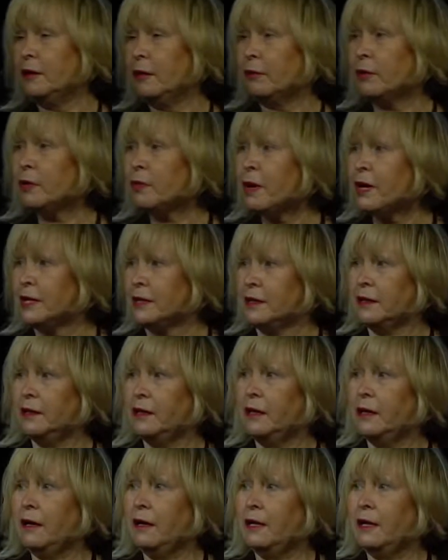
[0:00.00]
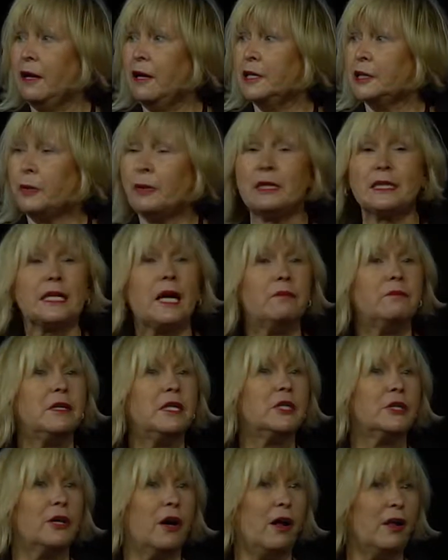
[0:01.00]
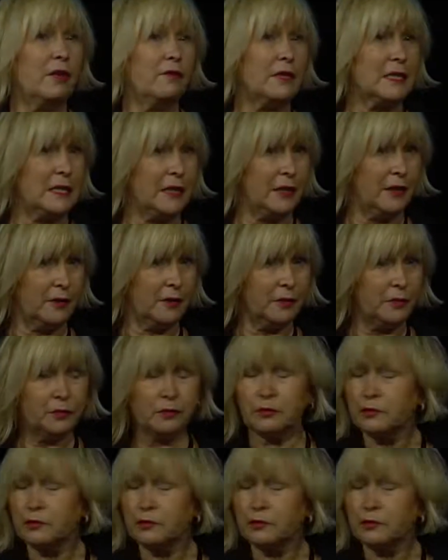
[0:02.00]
We're one. So what does that mean to all of us here?